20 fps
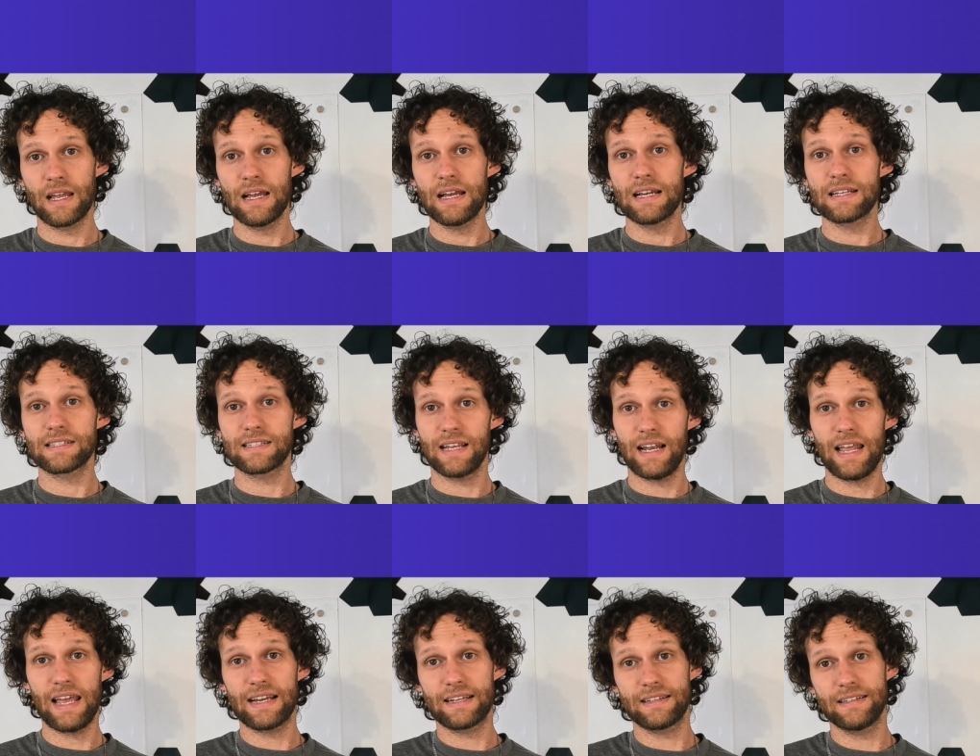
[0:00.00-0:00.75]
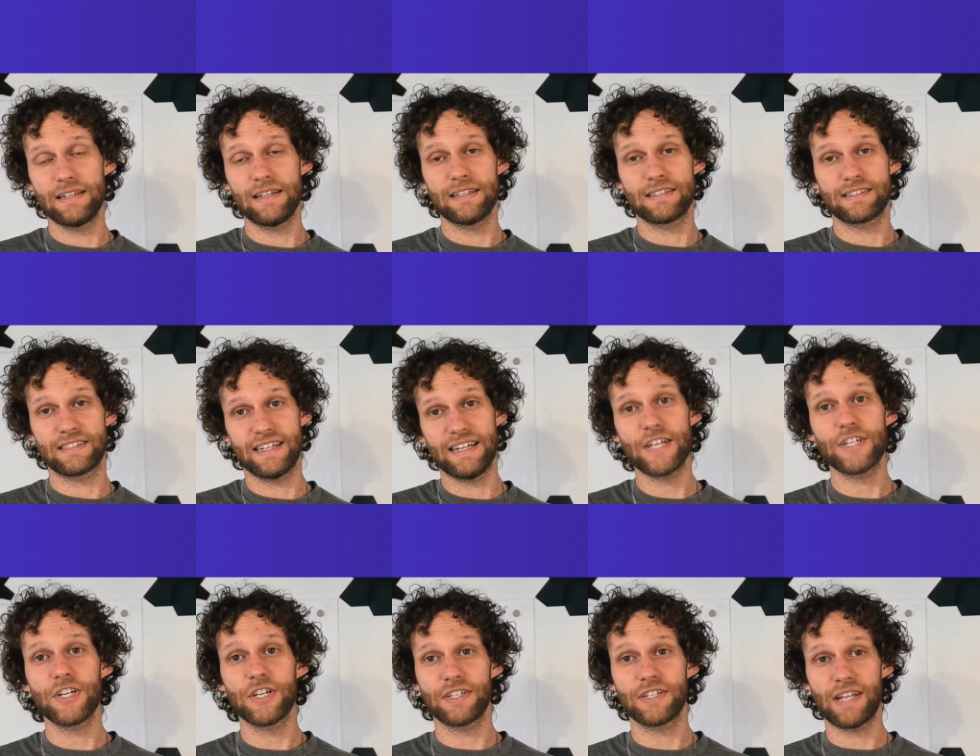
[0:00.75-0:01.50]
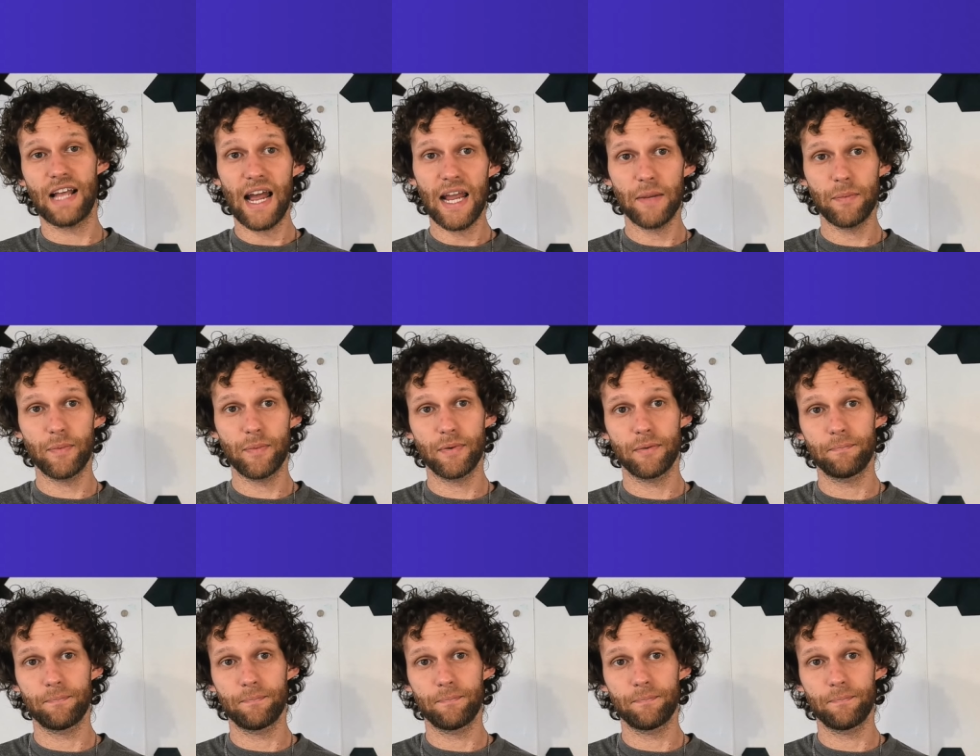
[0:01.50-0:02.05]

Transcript: select the destination type,